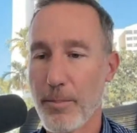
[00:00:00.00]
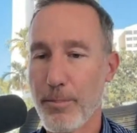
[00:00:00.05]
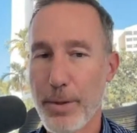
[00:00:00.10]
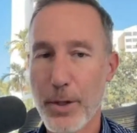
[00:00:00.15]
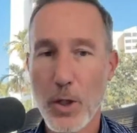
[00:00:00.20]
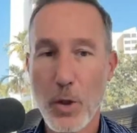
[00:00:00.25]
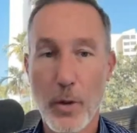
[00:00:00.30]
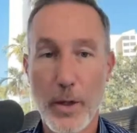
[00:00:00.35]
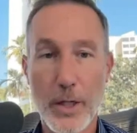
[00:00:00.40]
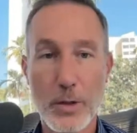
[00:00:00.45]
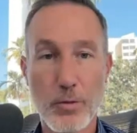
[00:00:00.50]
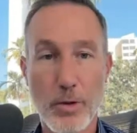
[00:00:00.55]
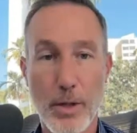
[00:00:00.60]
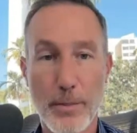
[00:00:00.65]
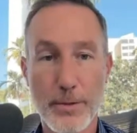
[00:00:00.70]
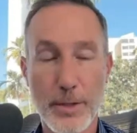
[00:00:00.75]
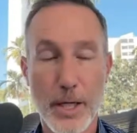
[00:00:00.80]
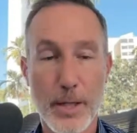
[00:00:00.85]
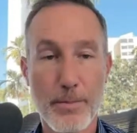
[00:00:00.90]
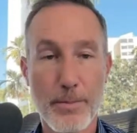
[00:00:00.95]
Bitcoin just went
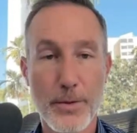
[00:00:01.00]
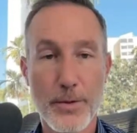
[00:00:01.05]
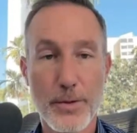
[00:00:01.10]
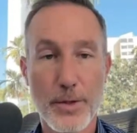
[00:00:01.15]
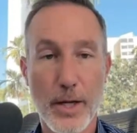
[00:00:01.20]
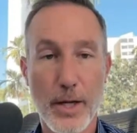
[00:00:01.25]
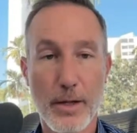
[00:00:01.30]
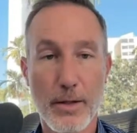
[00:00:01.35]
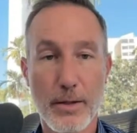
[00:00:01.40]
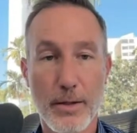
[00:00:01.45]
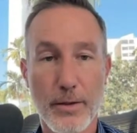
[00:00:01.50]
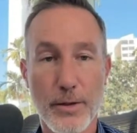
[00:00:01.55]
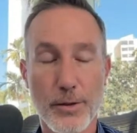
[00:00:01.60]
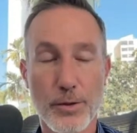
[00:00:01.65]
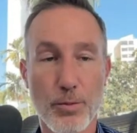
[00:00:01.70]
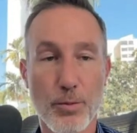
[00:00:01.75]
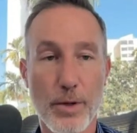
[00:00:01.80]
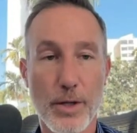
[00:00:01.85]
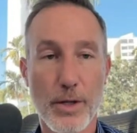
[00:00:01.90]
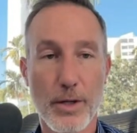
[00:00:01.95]
up ten percent
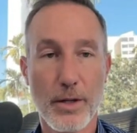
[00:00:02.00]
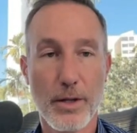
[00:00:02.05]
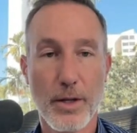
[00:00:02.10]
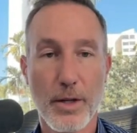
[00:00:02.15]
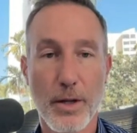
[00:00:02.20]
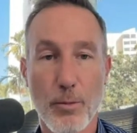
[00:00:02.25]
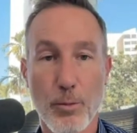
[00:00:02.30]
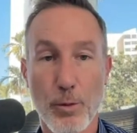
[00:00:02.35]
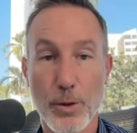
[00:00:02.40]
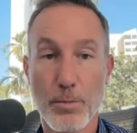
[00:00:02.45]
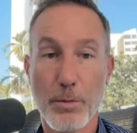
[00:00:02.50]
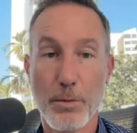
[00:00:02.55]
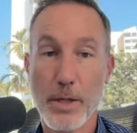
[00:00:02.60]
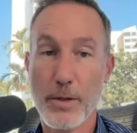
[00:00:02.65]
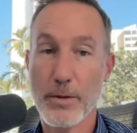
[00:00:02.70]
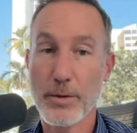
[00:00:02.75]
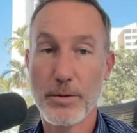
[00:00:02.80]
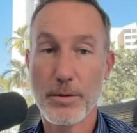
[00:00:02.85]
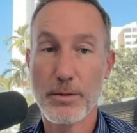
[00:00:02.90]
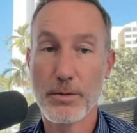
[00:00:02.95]
this week, which
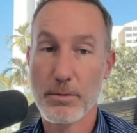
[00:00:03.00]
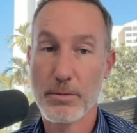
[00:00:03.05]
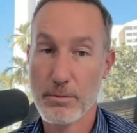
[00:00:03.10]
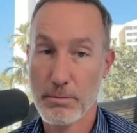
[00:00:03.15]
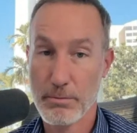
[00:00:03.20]
means